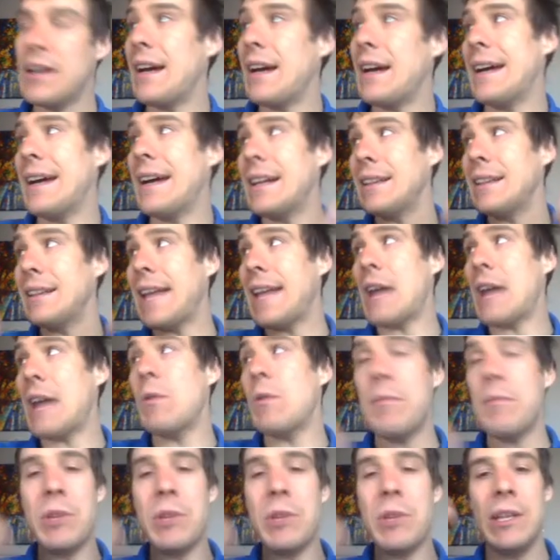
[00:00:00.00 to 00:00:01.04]

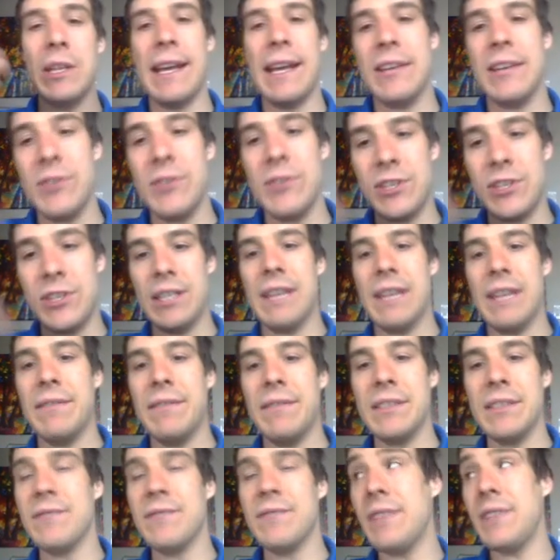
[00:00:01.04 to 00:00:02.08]
allowable energy
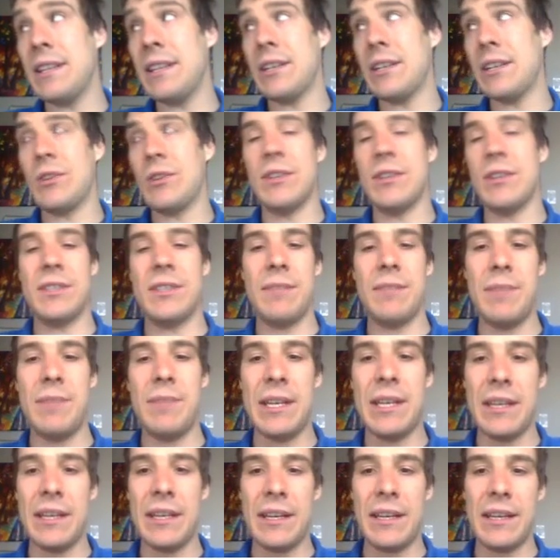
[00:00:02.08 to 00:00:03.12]
levels for the electrons to
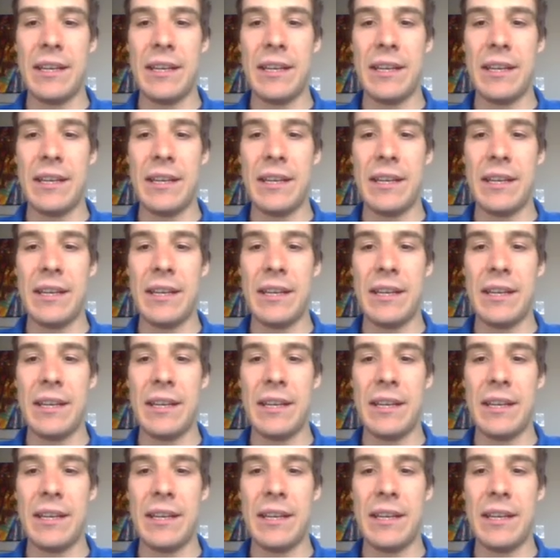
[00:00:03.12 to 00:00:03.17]
be in,